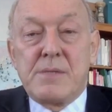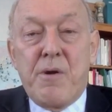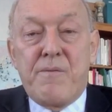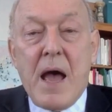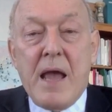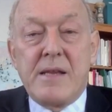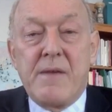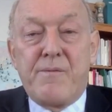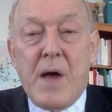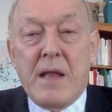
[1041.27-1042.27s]
is
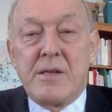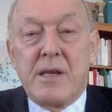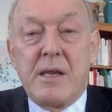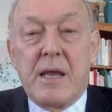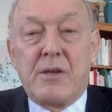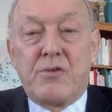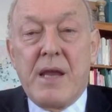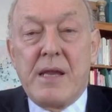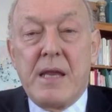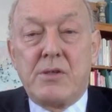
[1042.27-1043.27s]
providing funding and
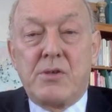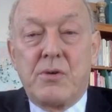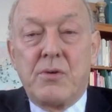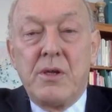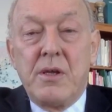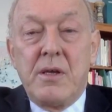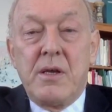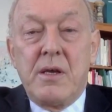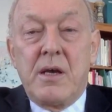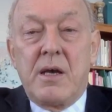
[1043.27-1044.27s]
training to
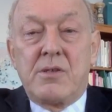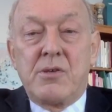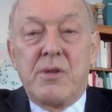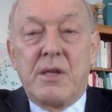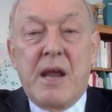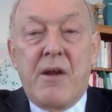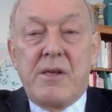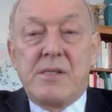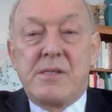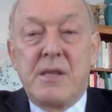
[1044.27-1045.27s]
the
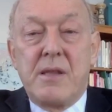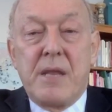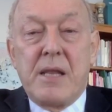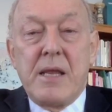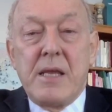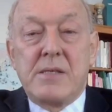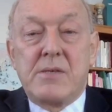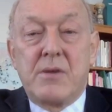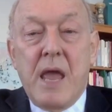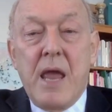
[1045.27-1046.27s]
terrorists in the Middle
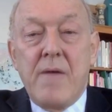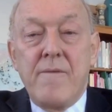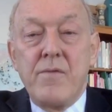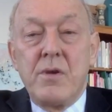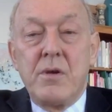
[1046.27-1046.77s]
East, okay?